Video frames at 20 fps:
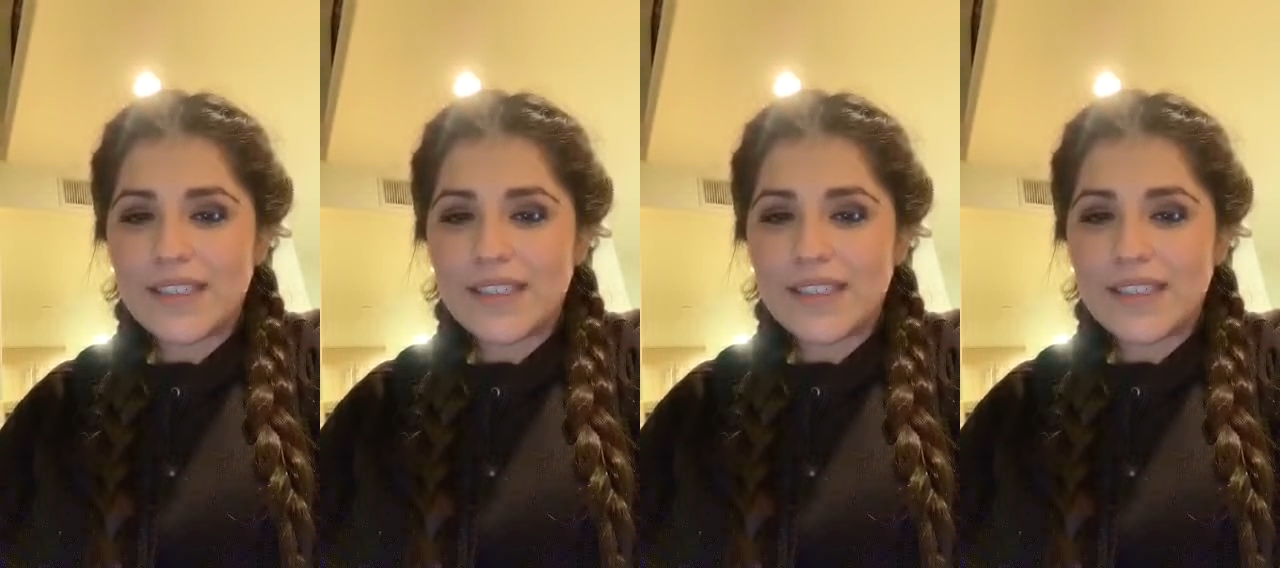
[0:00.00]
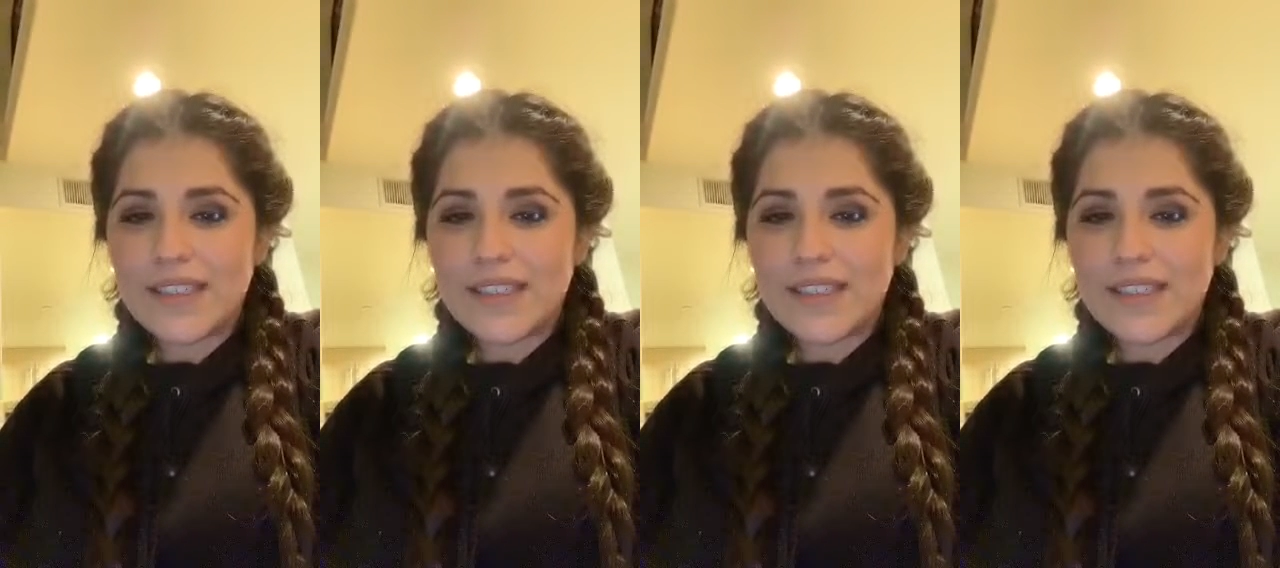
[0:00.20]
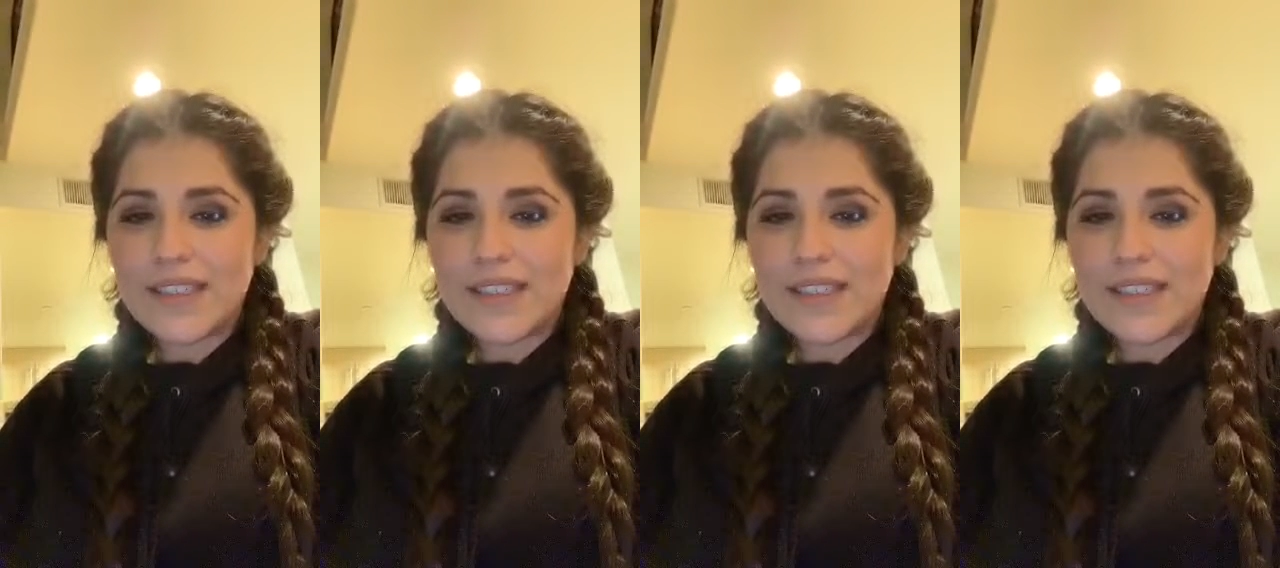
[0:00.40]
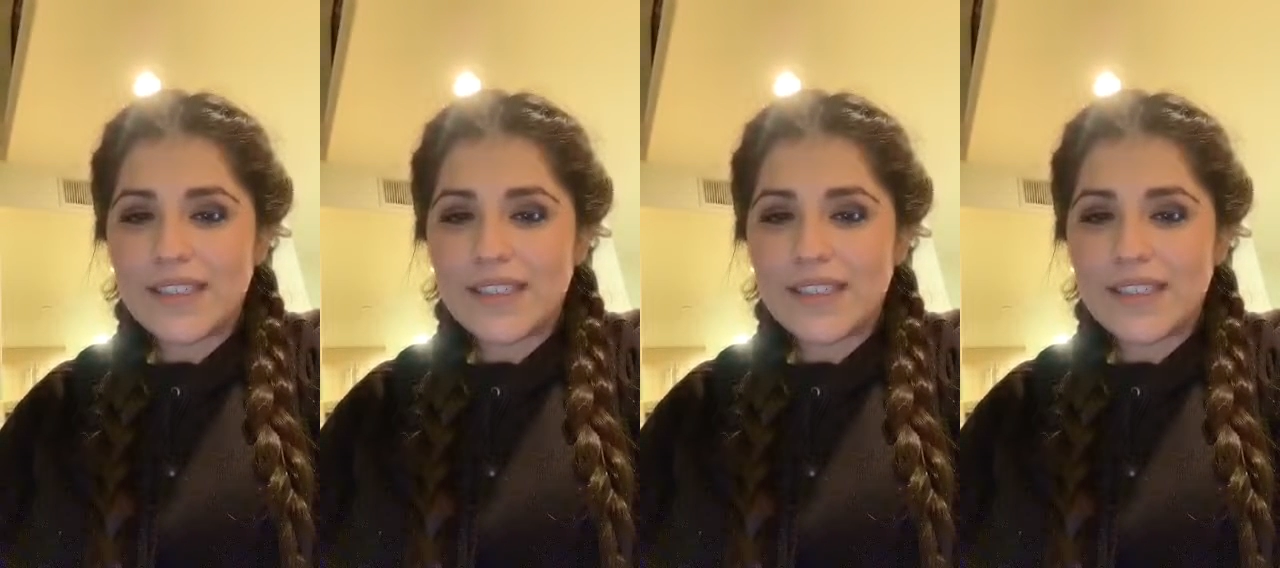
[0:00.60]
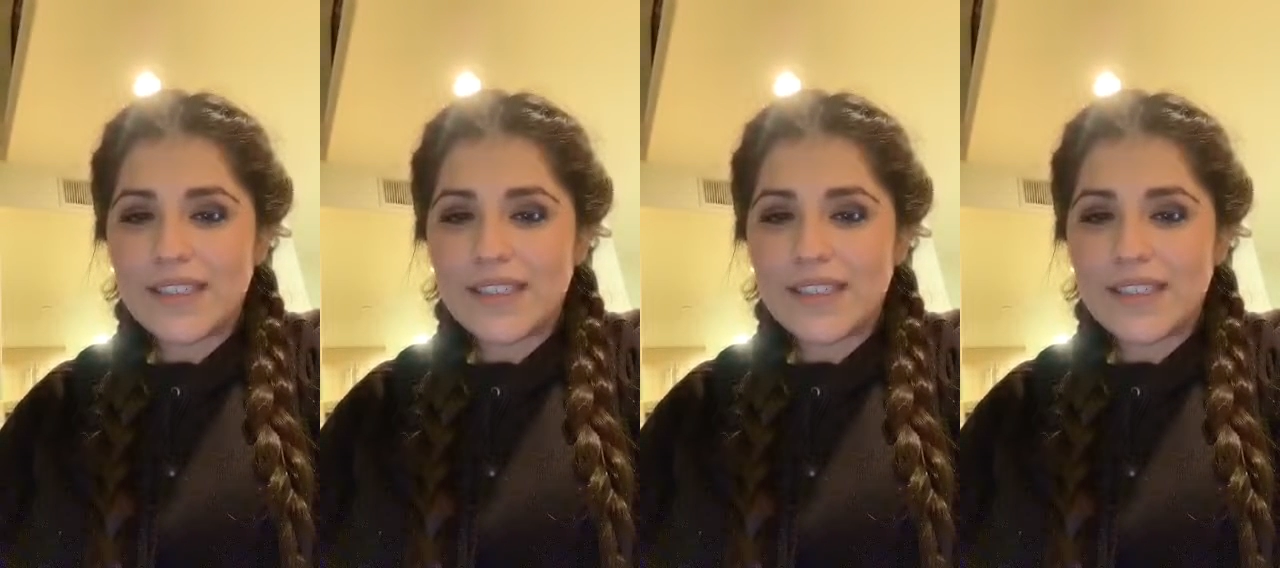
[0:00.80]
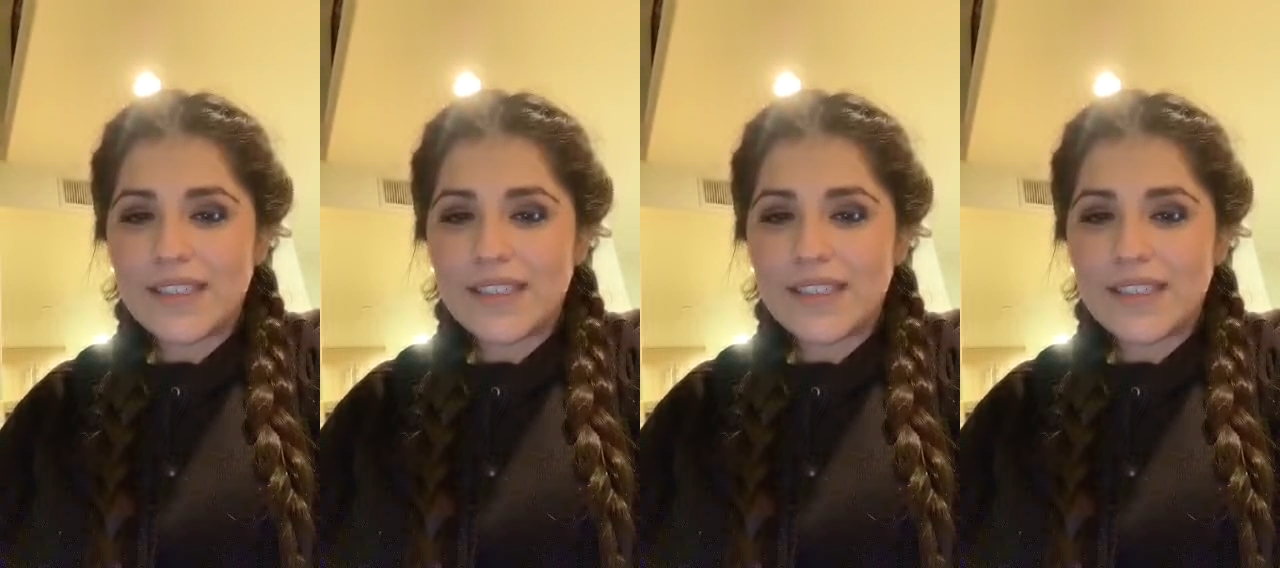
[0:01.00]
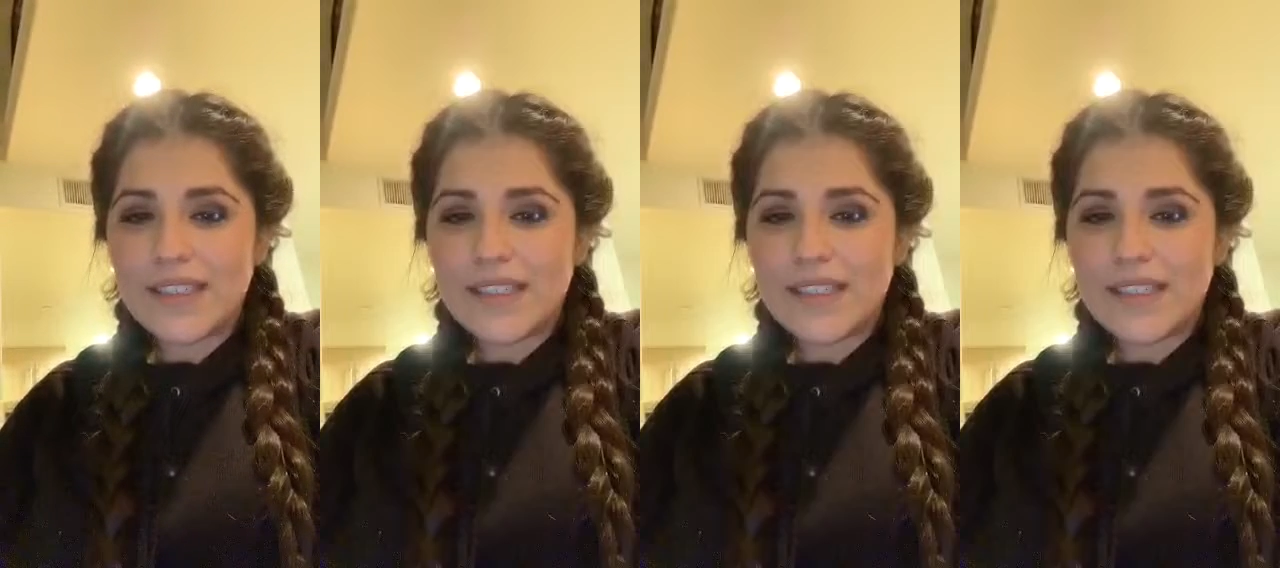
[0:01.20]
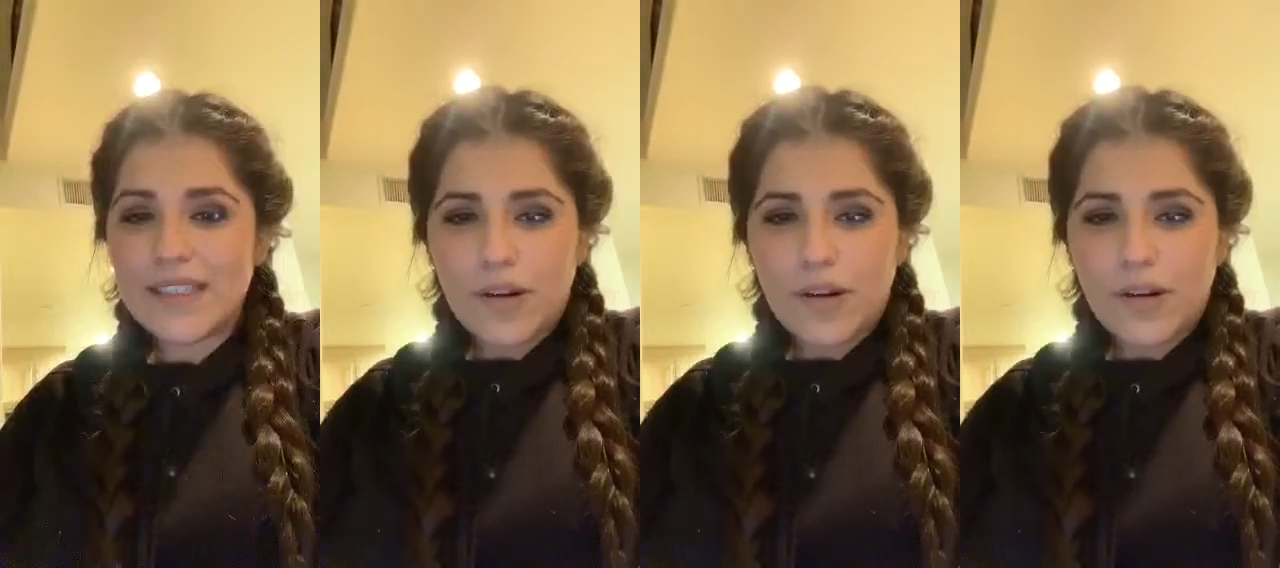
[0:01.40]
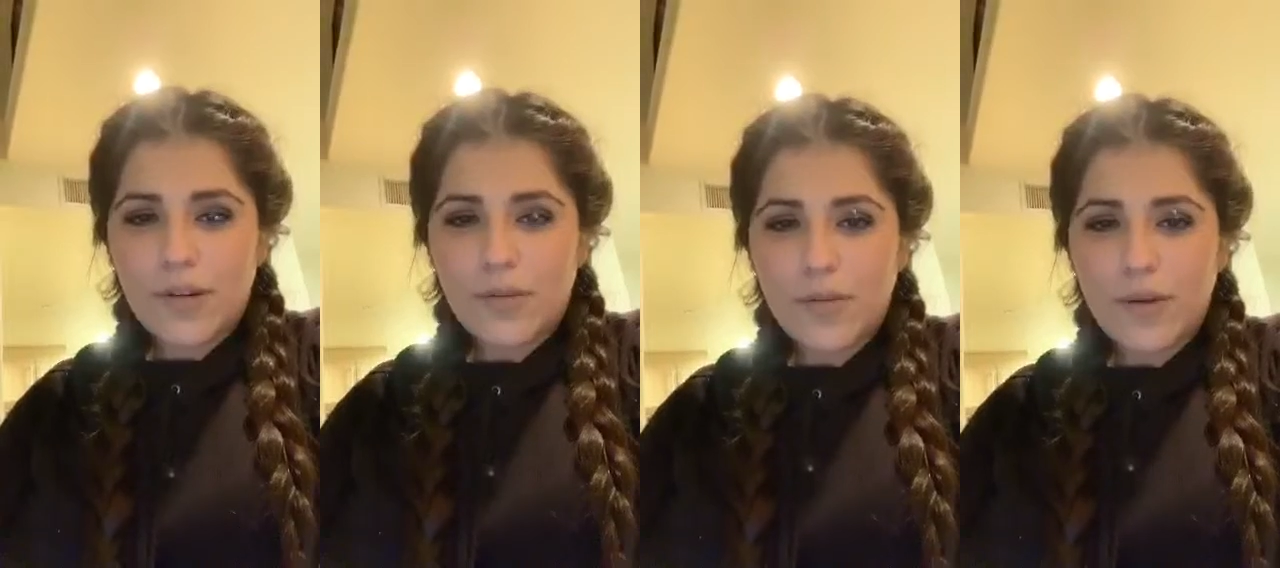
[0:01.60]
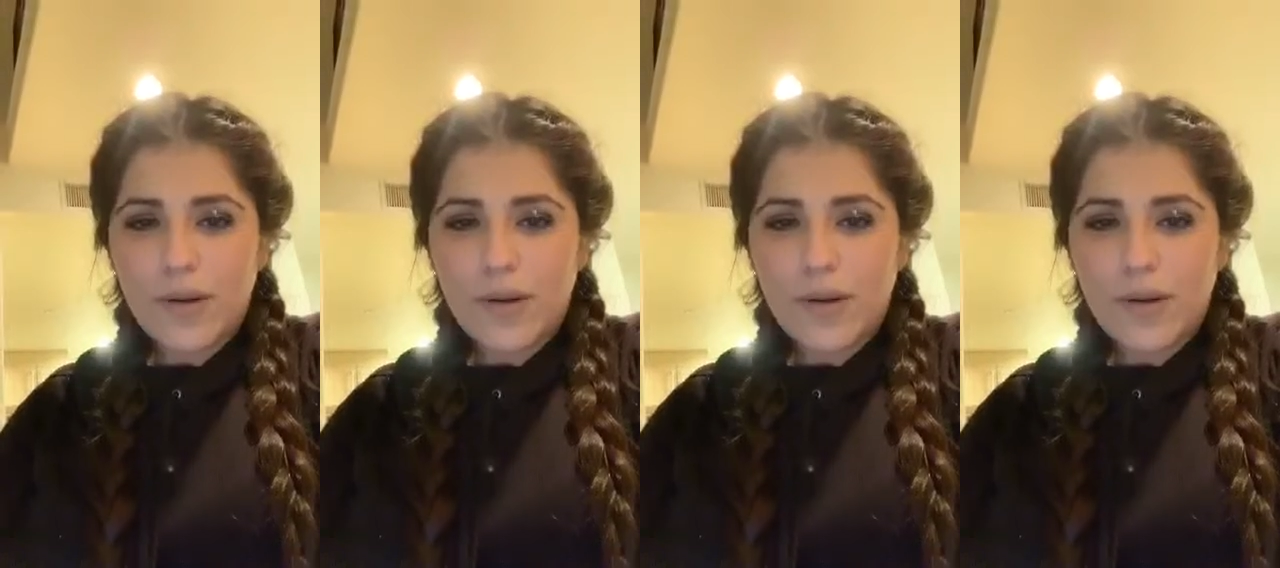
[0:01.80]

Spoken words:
Did I audition for the part?